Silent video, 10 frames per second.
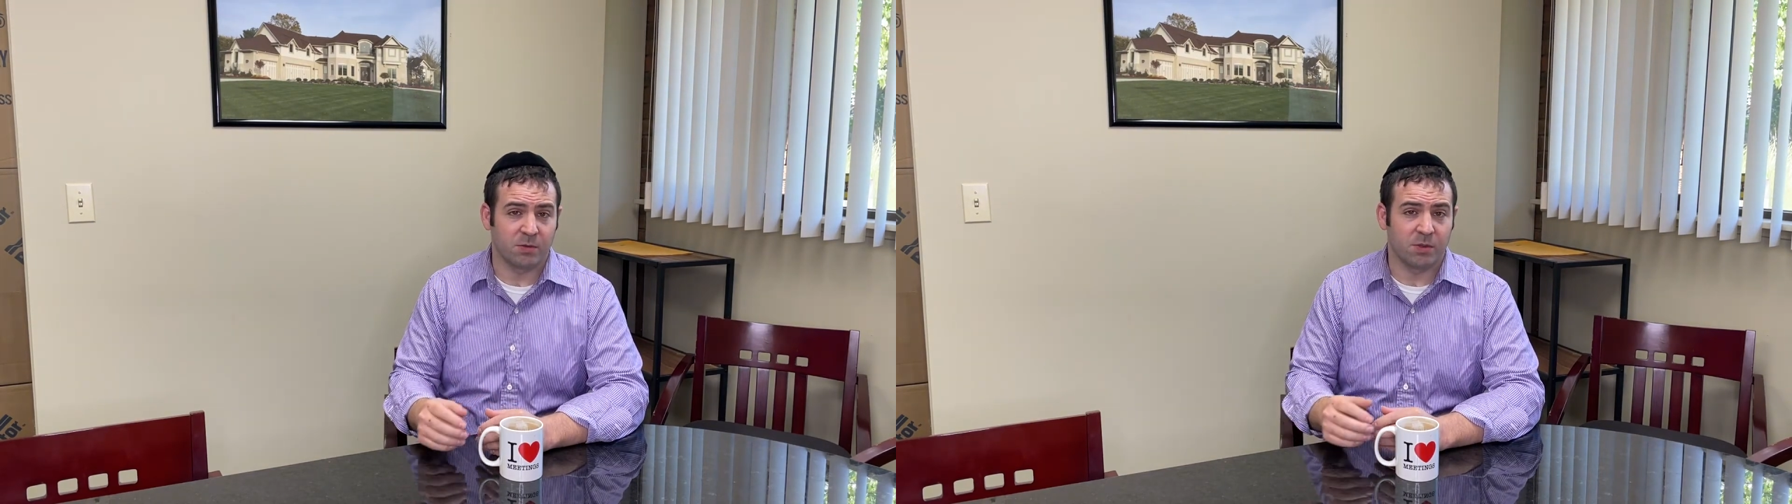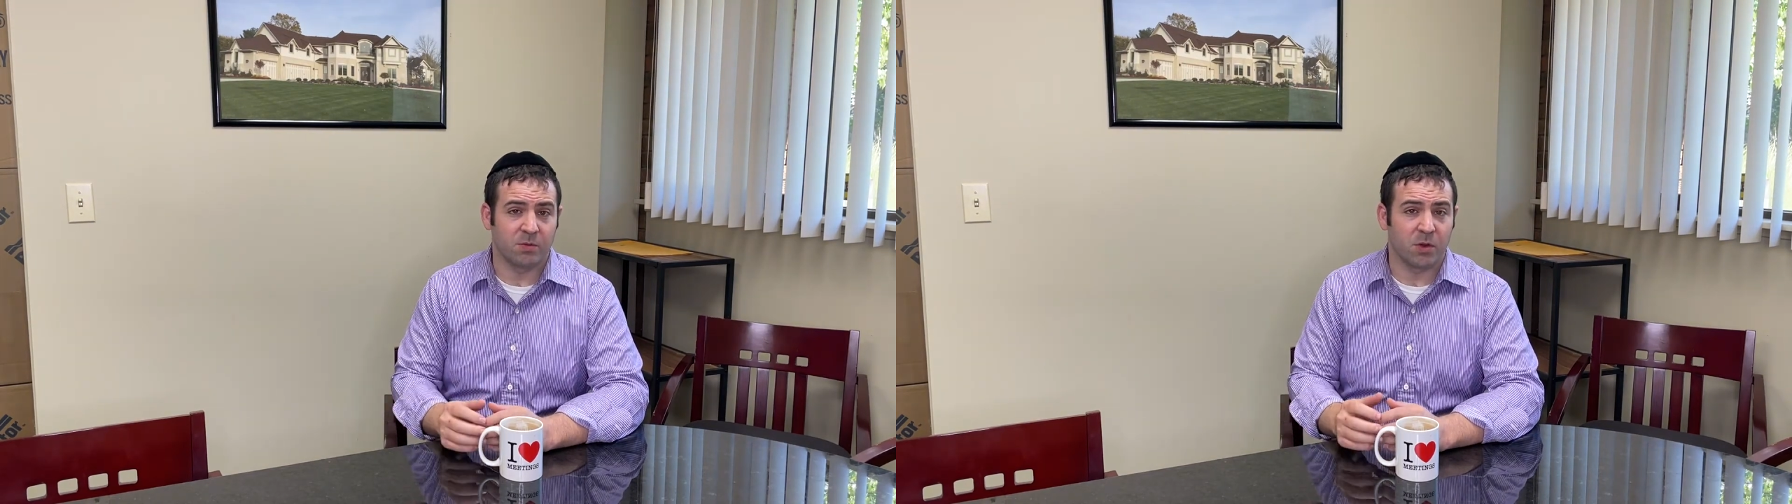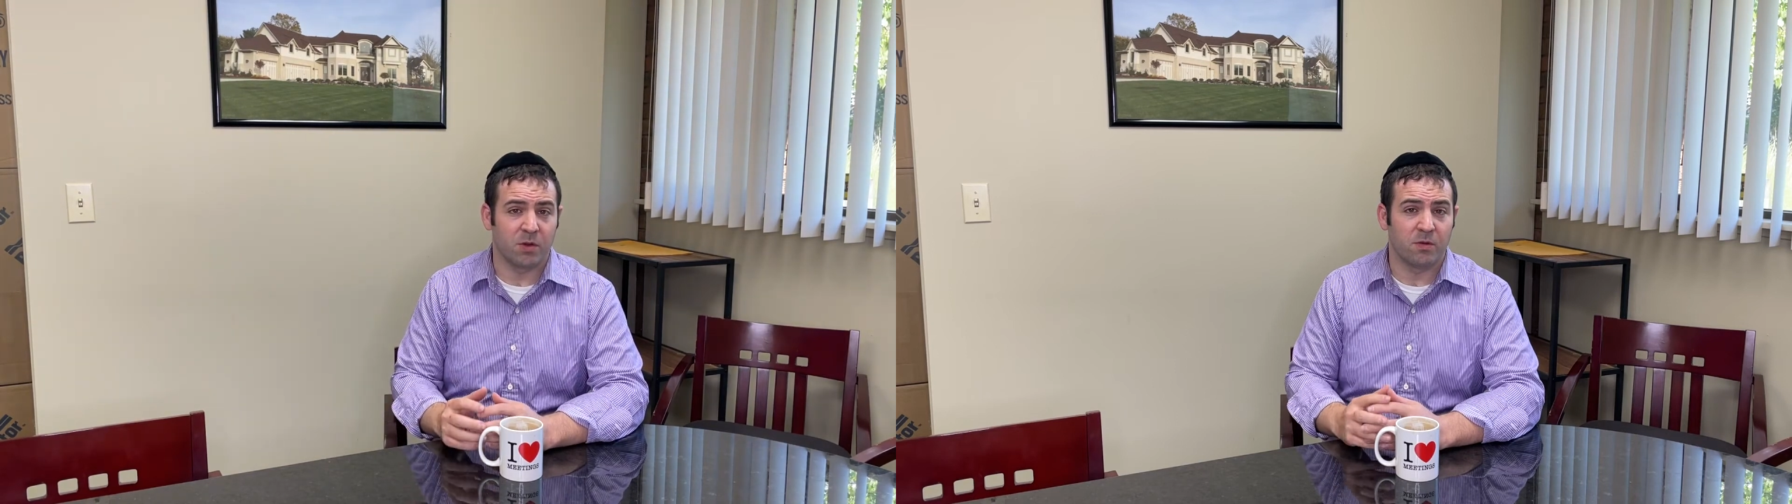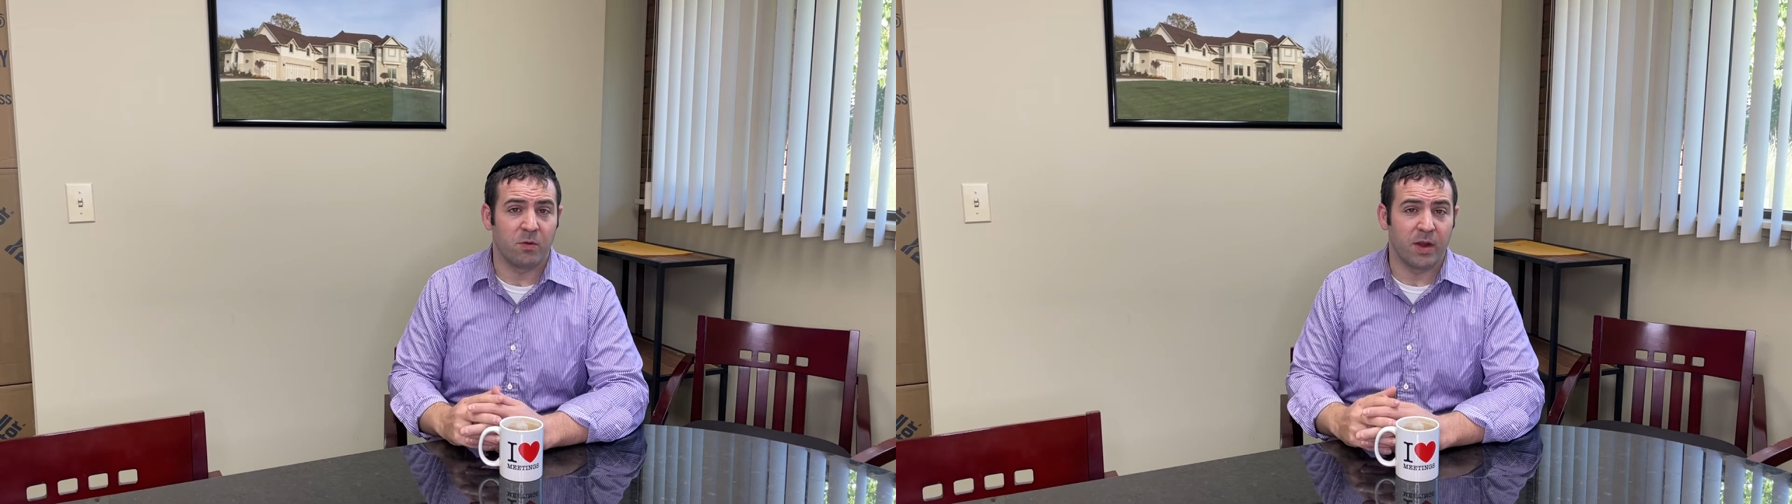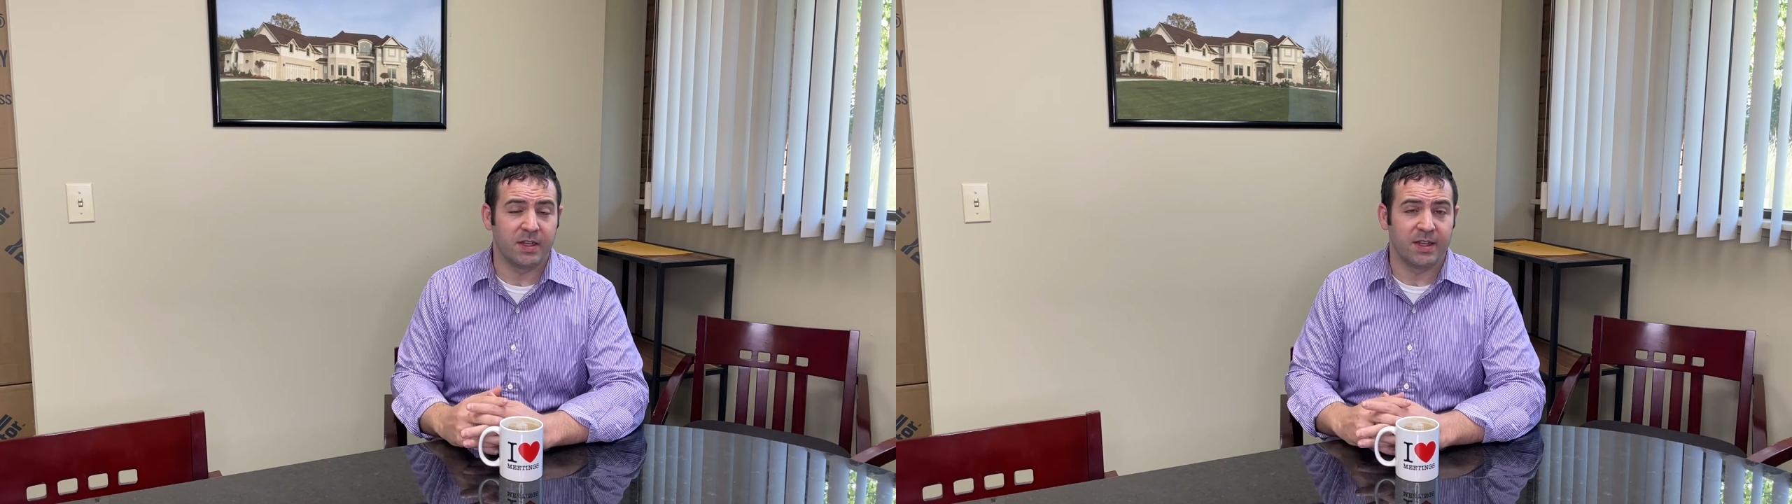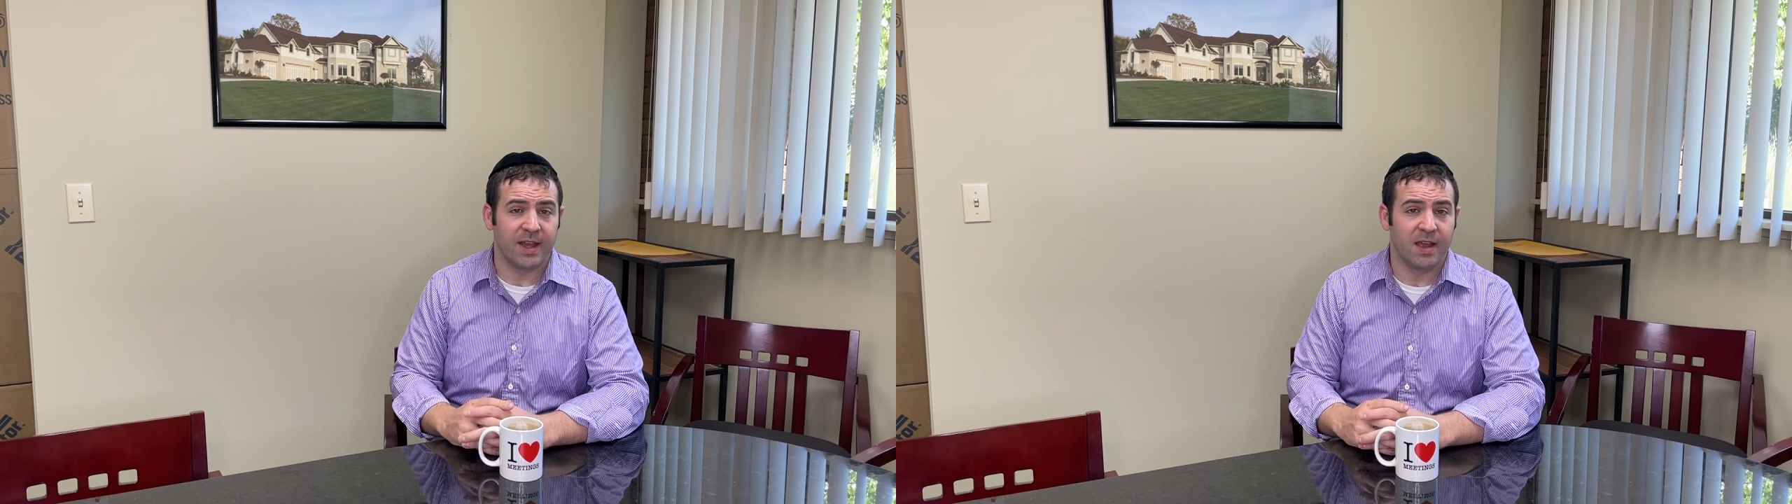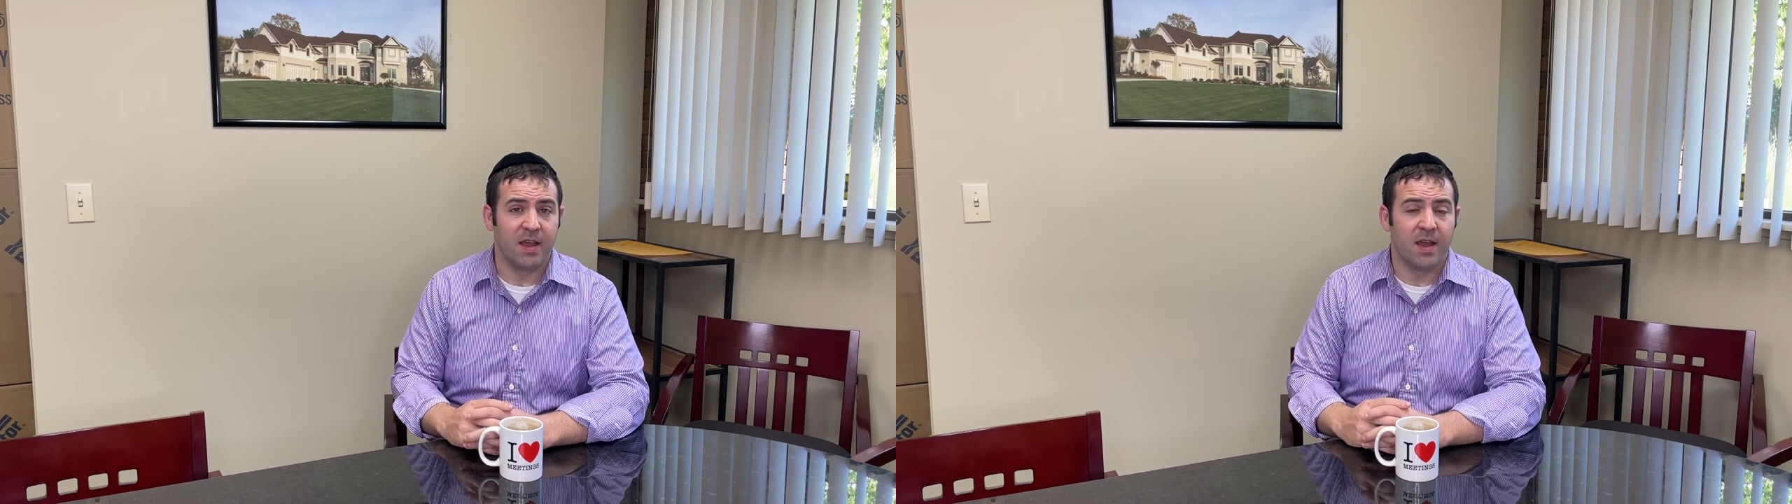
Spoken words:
which I'm going to avoid today,